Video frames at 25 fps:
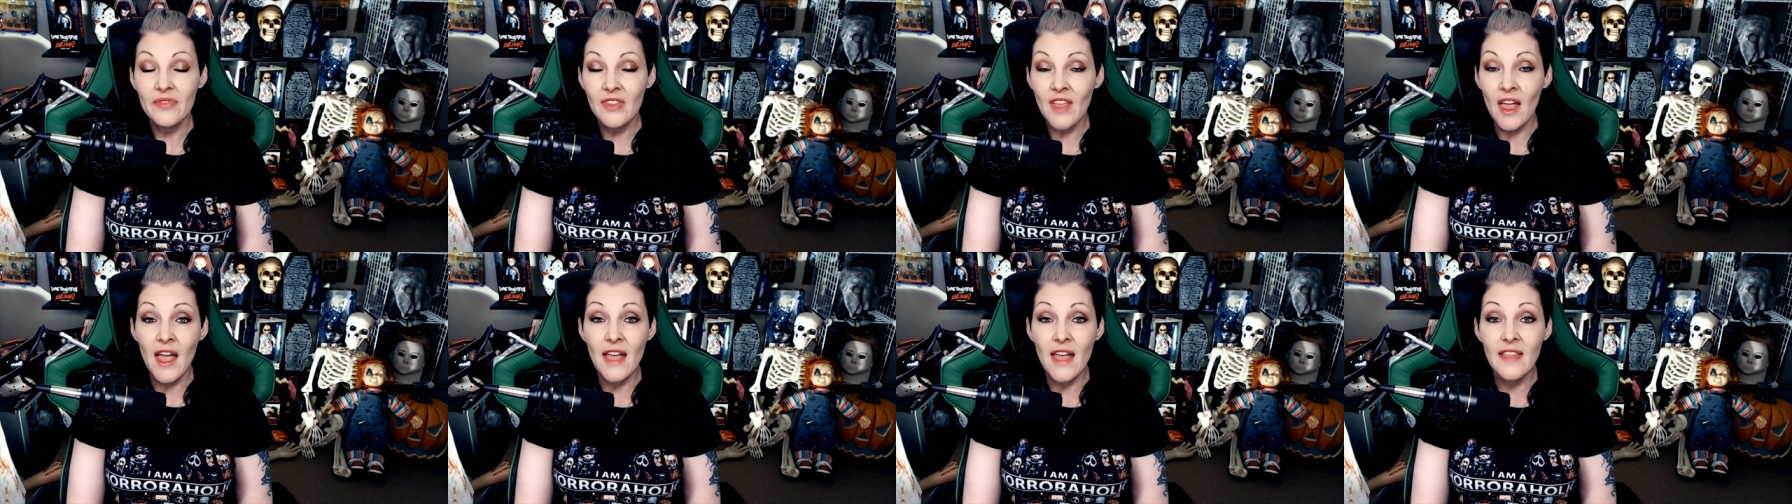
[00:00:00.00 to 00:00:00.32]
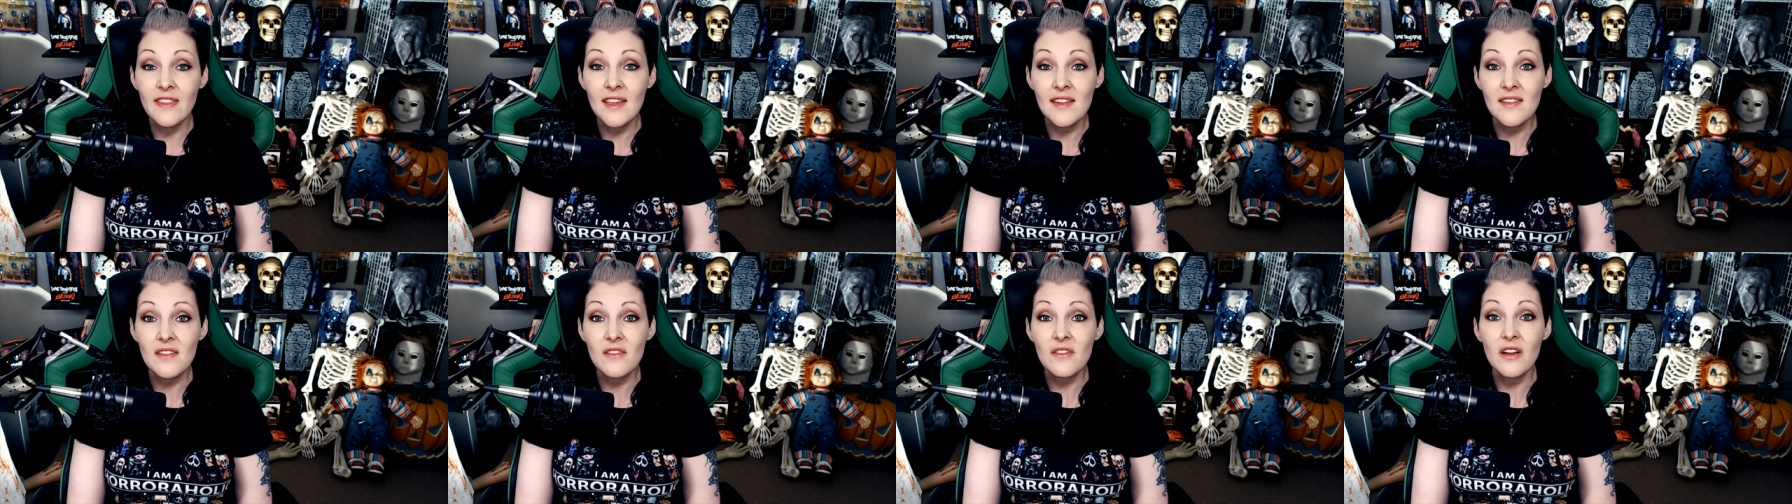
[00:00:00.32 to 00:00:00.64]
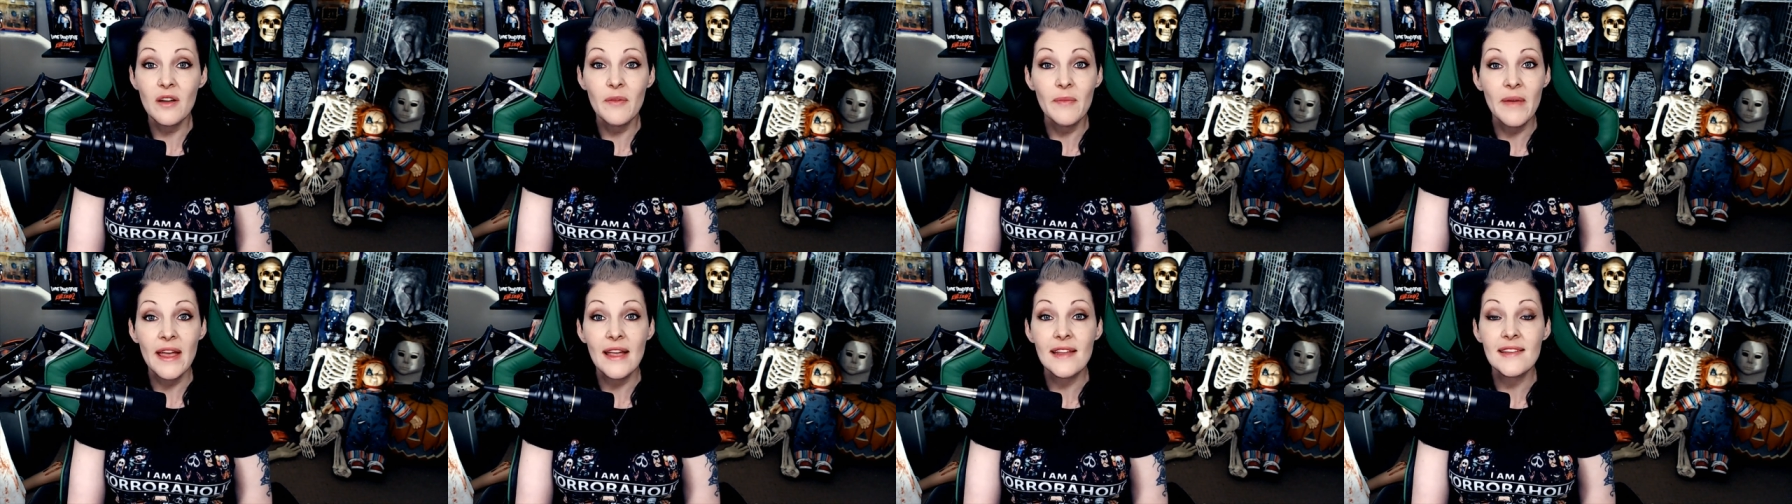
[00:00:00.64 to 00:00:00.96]
And these are
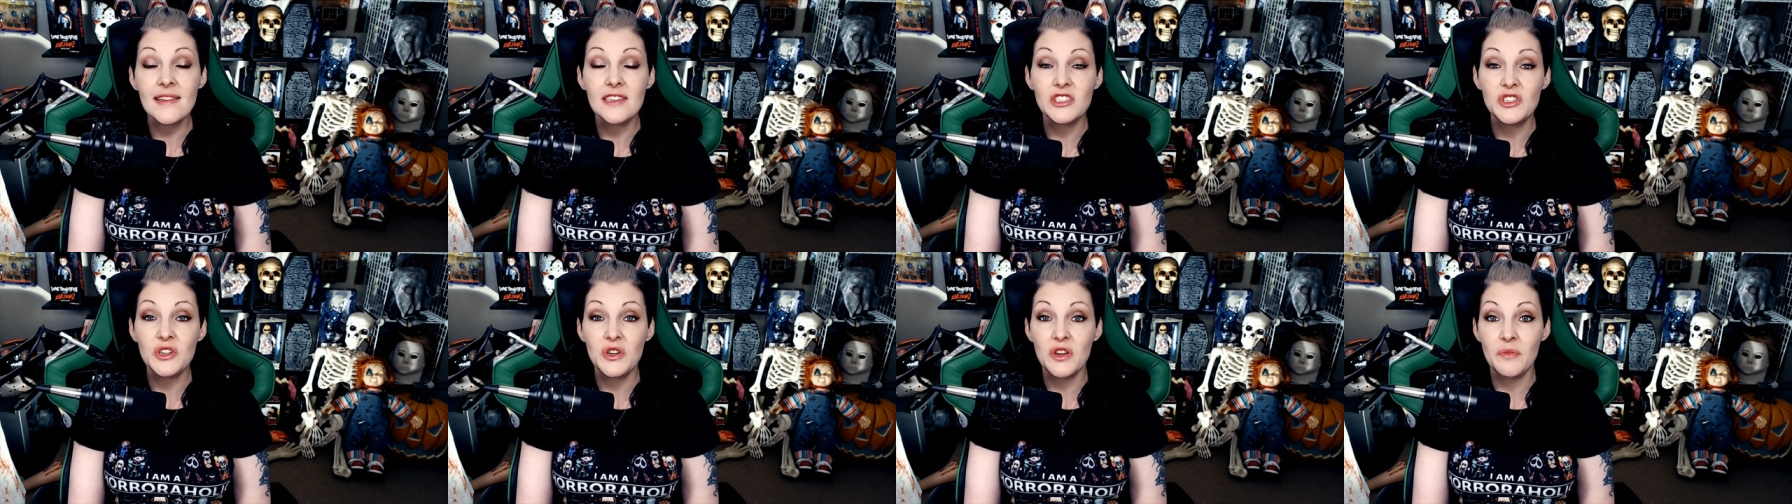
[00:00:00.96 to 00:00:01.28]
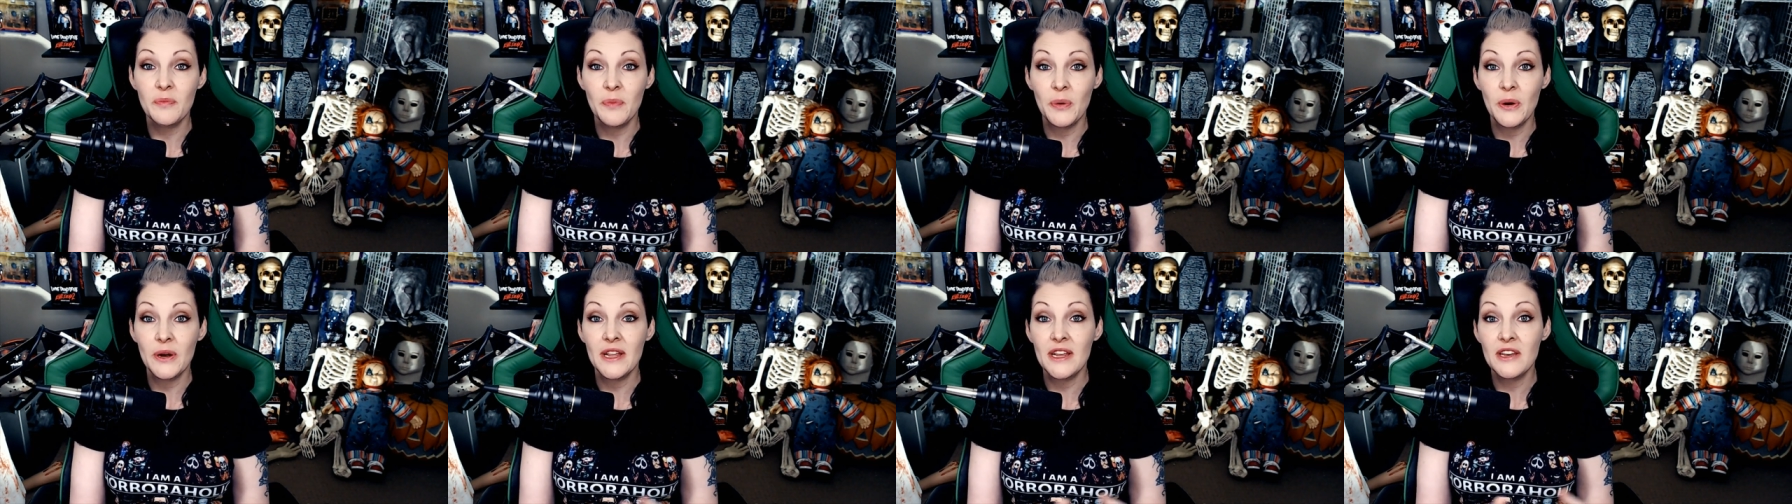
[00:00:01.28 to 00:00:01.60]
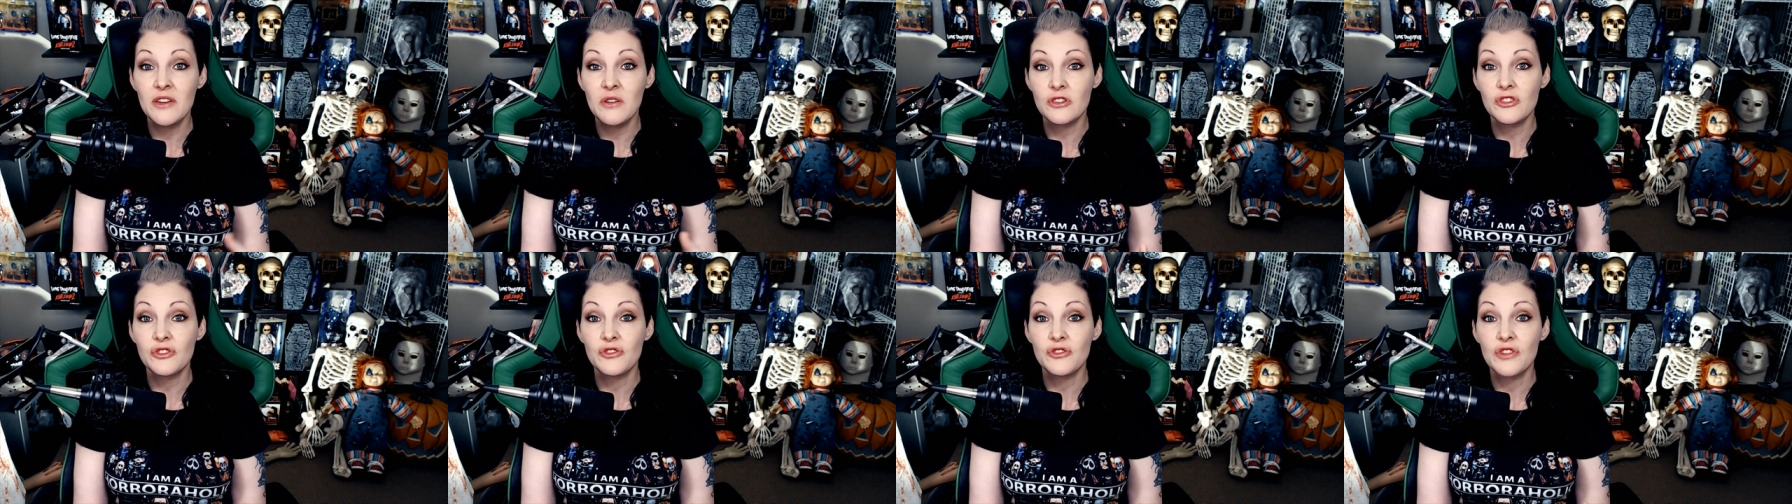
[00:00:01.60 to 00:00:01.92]
commands that you can put in
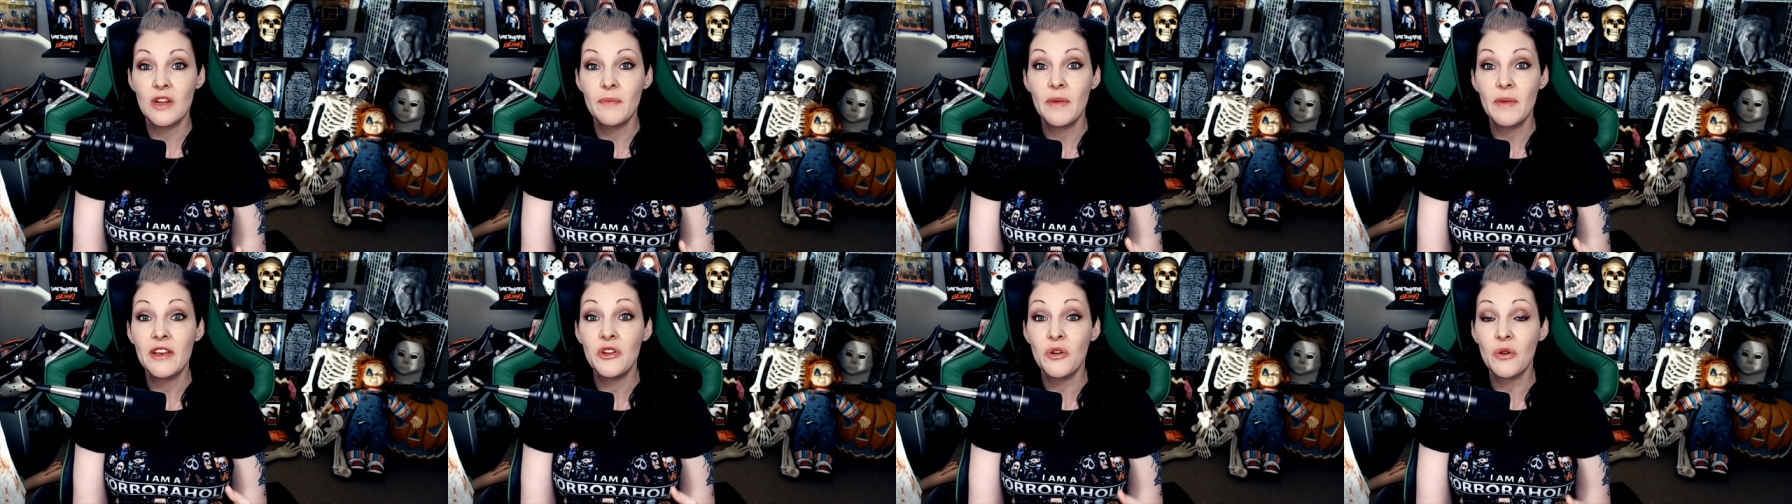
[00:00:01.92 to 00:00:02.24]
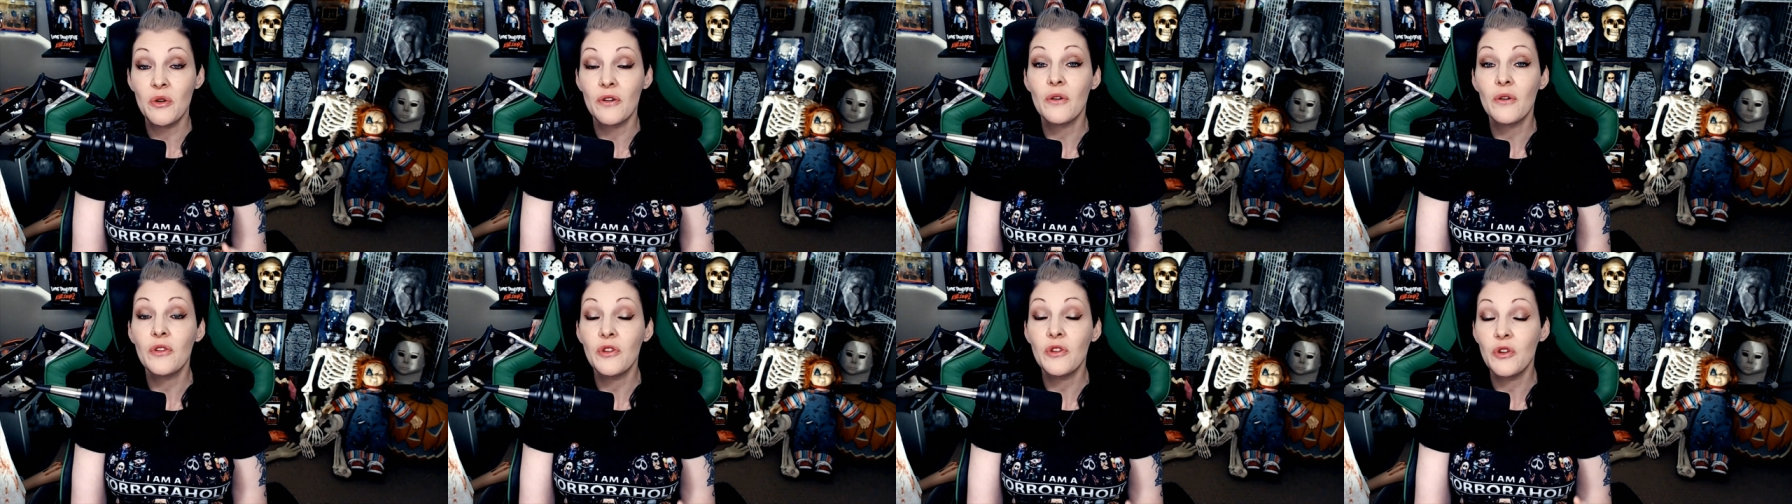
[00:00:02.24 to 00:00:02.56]
your stream and your,